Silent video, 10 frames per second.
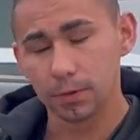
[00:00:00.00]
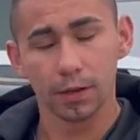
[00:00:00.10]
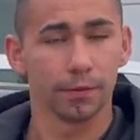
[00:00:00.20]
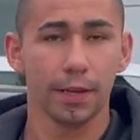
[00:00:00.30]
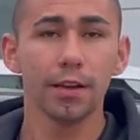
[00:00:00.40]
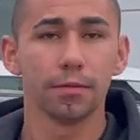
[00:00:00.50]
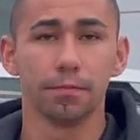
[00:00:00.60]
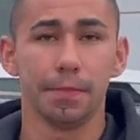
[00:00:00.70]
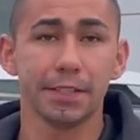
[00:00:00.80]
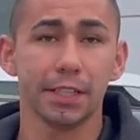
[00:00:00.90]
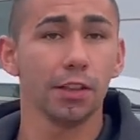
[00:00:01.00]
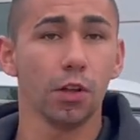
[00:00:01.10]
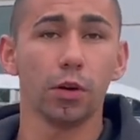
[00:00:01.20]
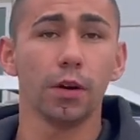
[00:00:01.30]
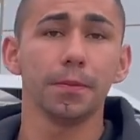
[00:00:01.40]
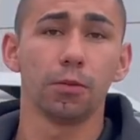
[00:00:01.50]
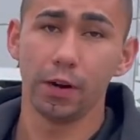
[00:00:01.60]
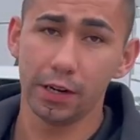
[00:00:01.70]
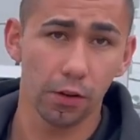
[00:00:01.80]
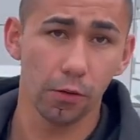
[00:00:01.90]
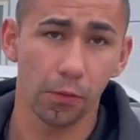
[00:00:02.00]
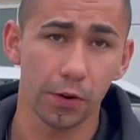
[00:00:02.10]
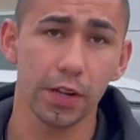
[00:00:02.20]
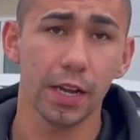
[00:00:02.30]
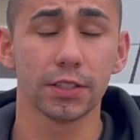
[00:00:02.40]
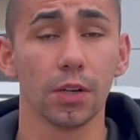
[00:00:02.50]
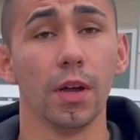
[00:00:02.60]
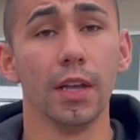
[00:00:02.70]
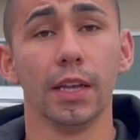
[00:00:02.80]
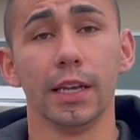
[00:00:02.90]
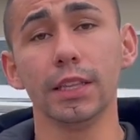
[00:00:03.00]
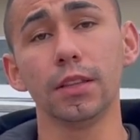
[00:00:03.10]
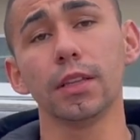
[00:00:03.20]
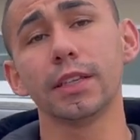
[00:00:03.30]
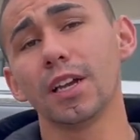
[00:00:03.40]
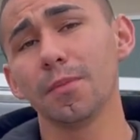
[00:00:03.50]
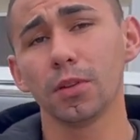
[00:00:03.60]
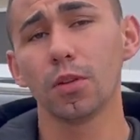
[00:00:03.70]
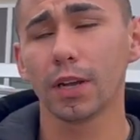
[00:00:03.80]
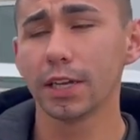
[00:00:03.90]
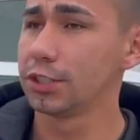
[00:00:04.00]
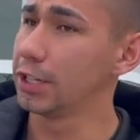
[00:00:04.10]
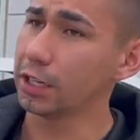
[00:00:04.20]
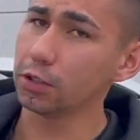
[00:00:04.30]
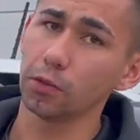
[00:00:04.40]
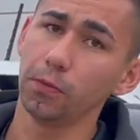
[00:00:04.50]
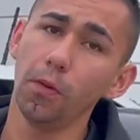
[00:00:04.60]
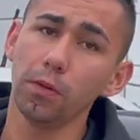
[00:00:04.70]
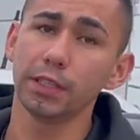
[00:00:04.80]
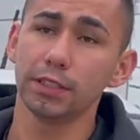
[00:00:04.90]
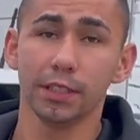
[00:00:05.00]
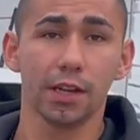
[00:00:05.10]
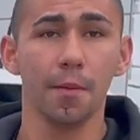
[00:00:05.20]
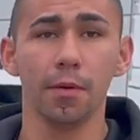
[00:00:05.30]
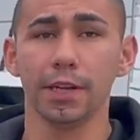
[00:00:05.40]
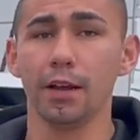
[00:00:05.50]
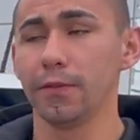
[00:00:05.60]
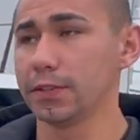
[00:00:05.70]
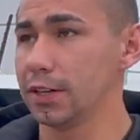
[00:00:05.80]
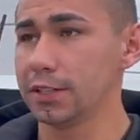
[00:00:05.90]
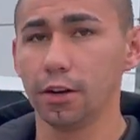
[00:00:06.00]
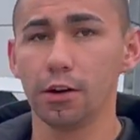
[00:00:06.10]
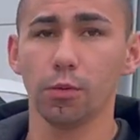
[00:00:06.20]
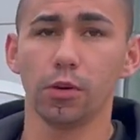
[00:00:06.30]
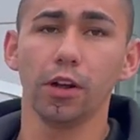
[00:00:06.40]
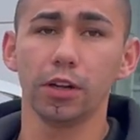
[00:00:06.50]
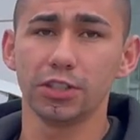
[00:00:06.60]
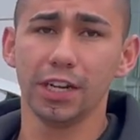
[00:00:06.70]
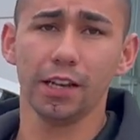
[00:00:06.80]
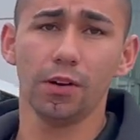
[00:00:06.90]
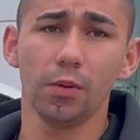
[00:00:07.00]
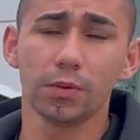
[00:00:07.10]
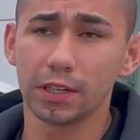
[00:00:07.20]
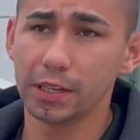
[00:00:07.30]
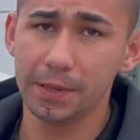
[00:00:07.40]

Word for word: And yeah, basically loaded up, ready to go for you guys. So hit the link down below, guys. Check out the full listing. Come on down, visit us here at Redwater Dodge. Check it out. Give